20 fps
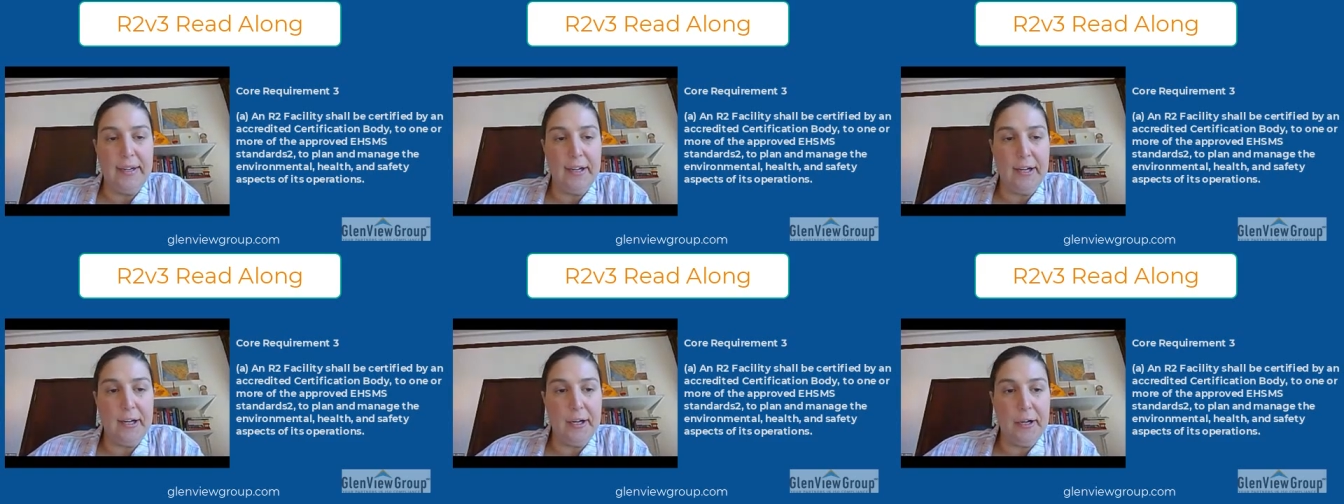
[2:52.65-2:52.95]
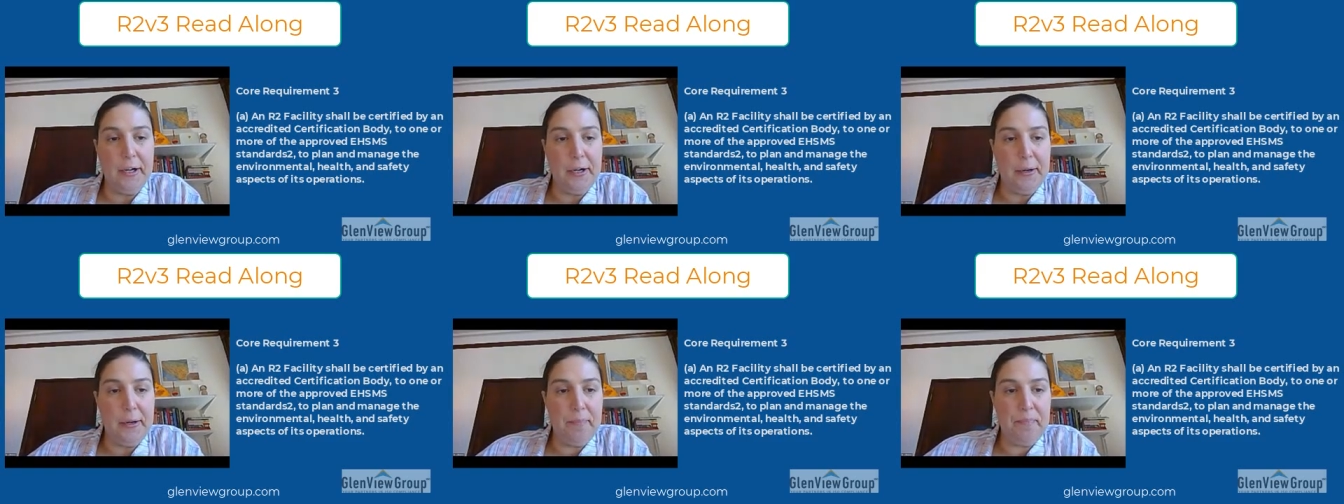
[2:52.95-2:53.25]

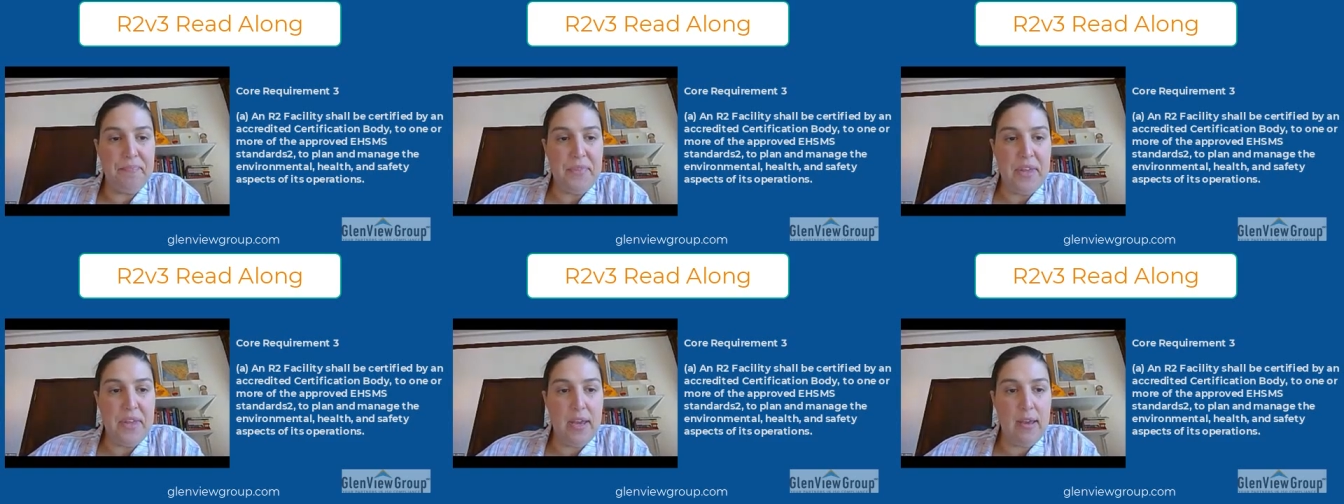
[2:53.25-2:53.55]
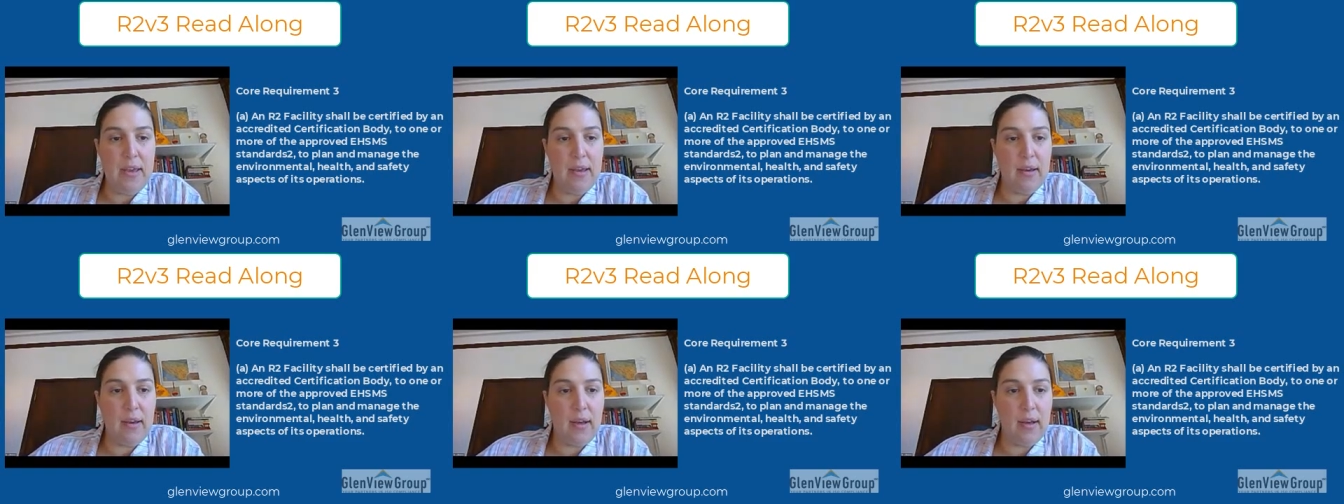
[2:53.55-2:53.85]
And
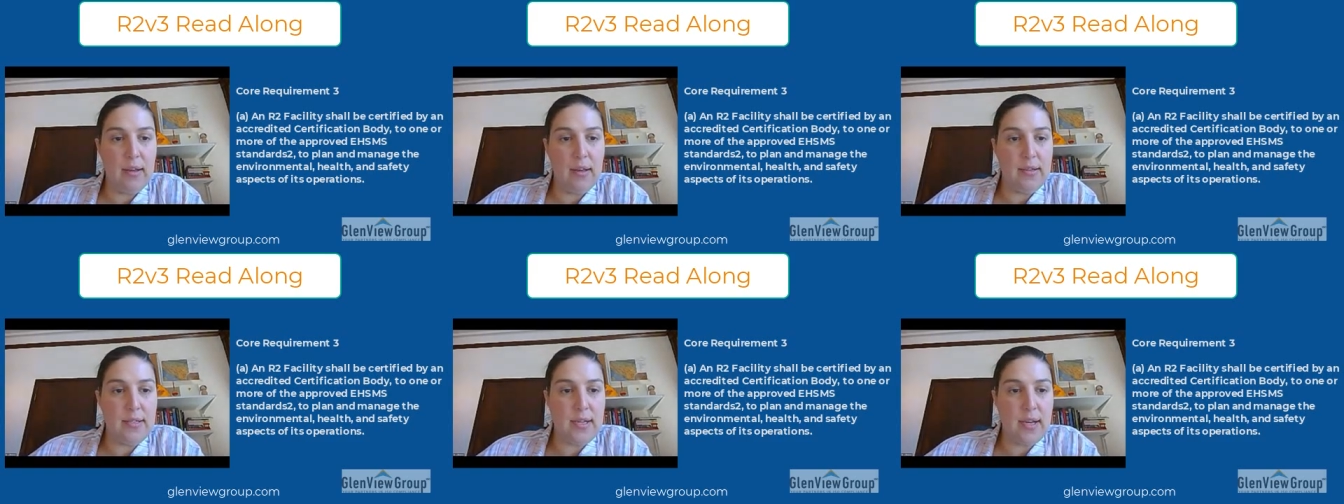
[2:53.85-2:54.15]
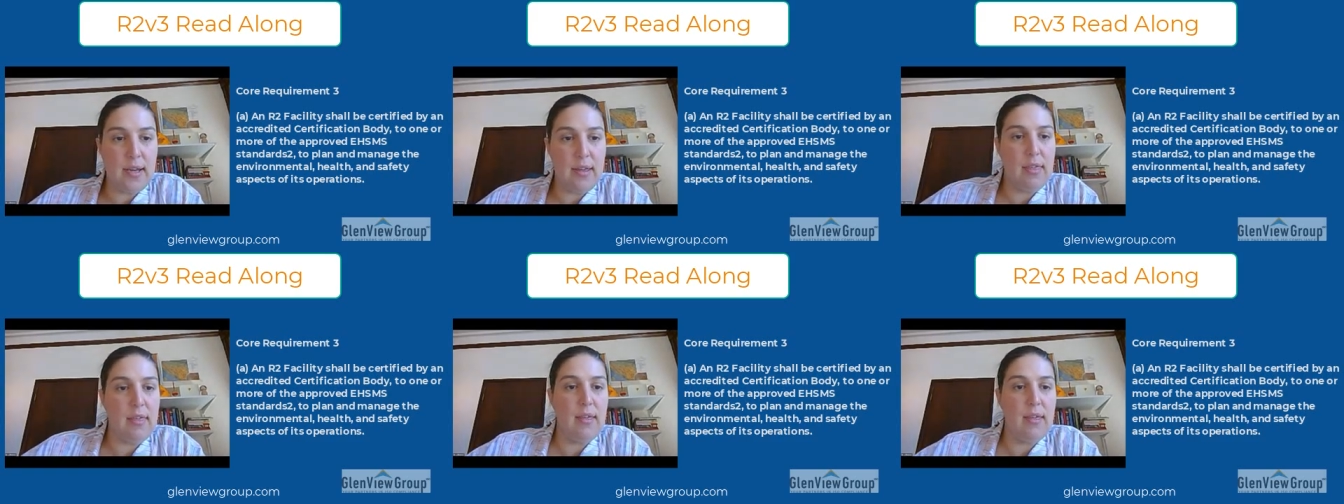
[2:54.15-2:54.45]

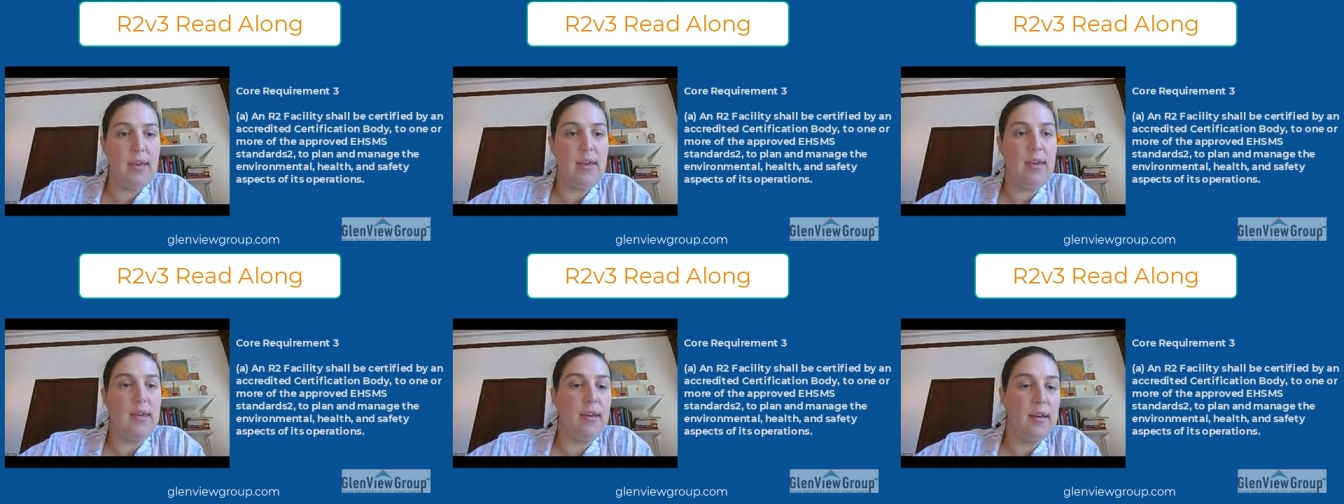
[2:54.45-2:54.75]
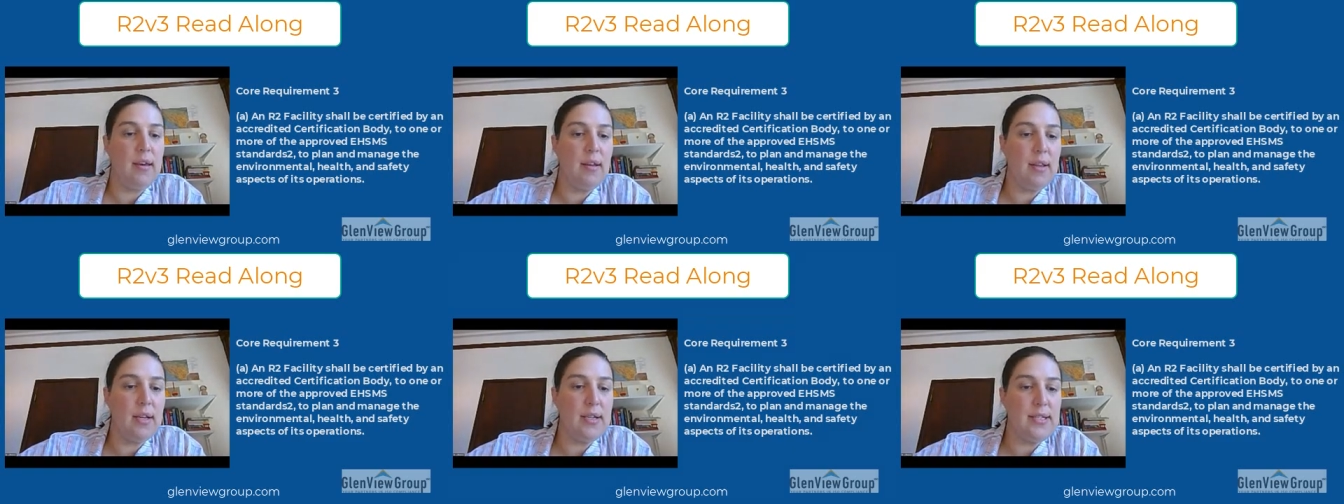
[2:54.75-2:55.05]
I
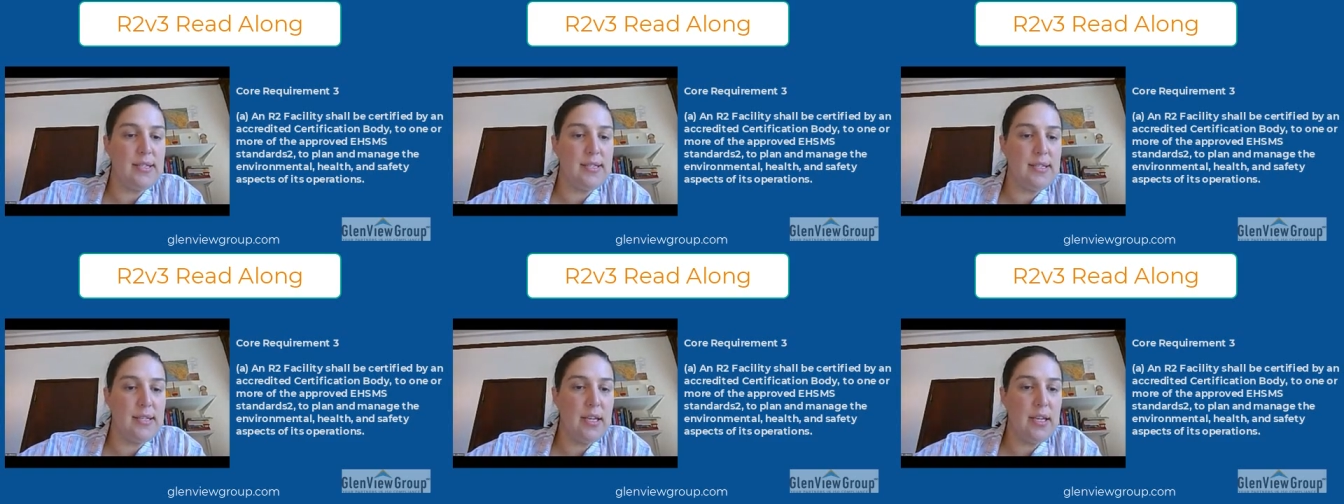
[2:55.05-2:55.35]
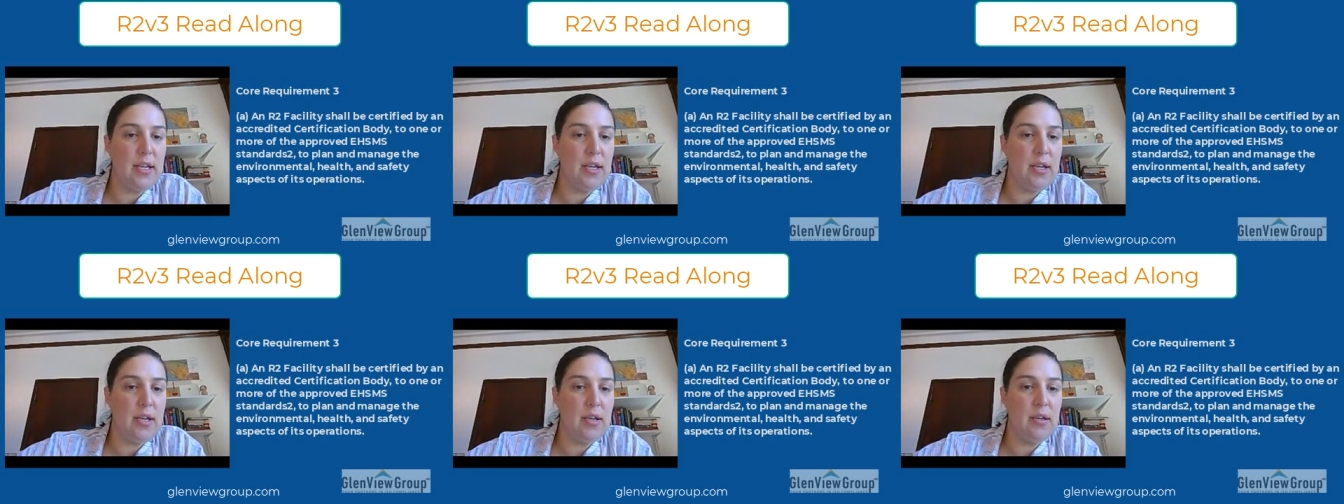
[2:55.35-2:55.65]
think, let's
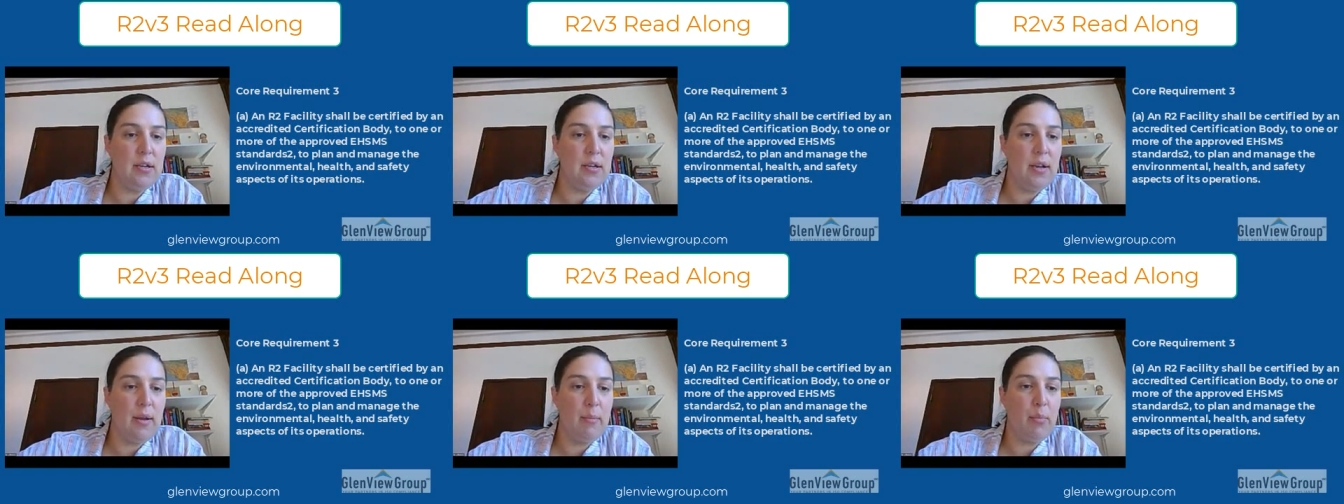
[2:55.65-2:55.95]
see,